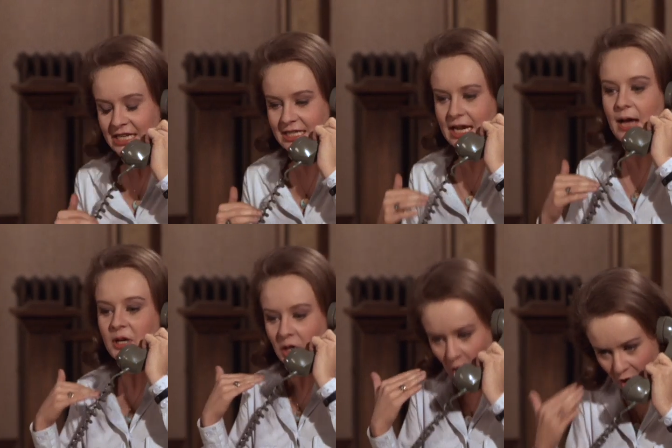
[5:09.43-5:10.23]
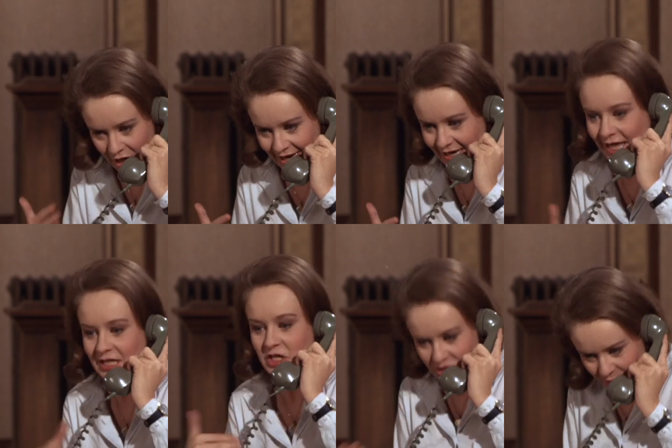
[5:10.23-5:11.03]
Listen, I'm going to call Aunt
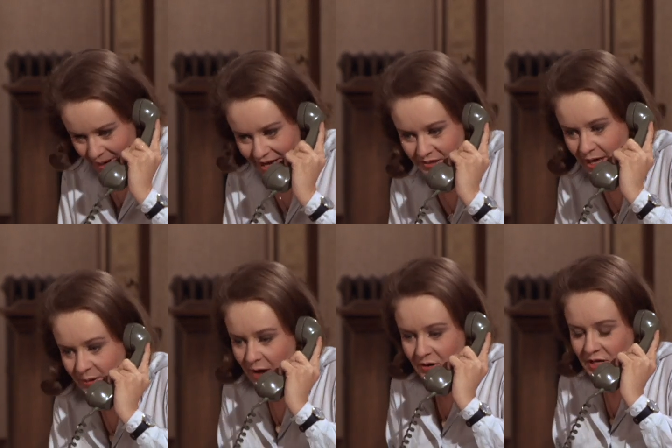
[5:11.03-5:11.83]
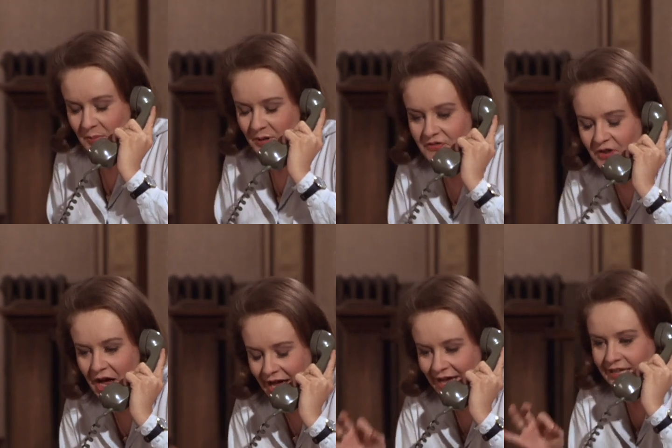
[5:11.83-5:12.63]
Helen. She'll mind the baby. Everything will be
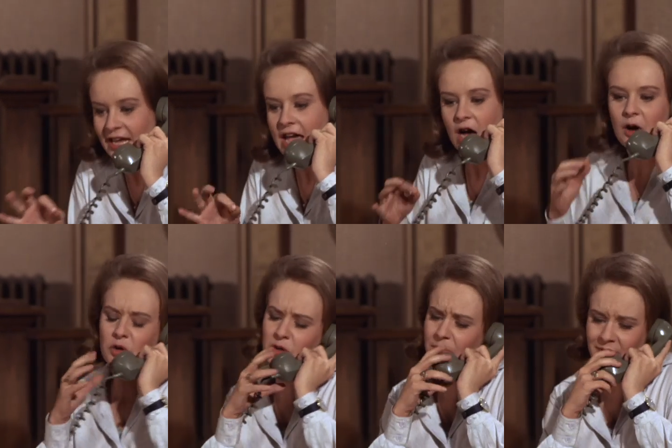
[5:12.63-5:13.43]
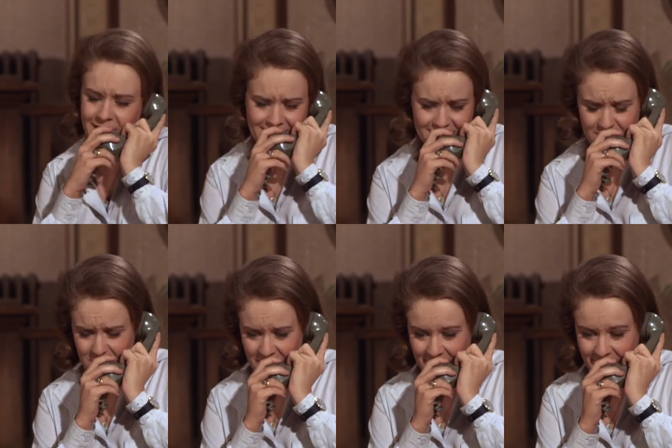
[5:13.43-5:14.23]
fine. Oh, goodbye,
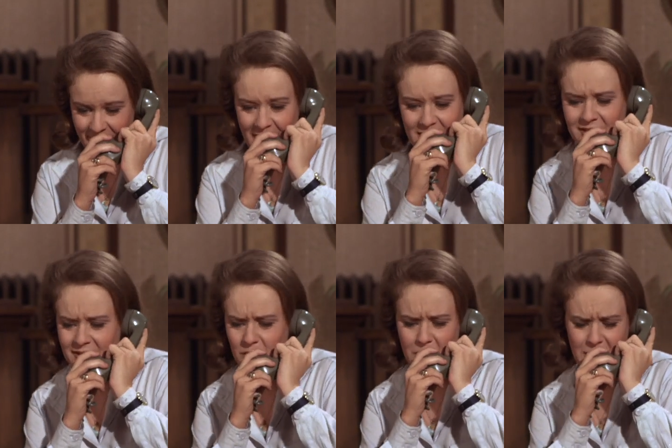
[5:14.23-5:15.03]
sweetheart. Oh,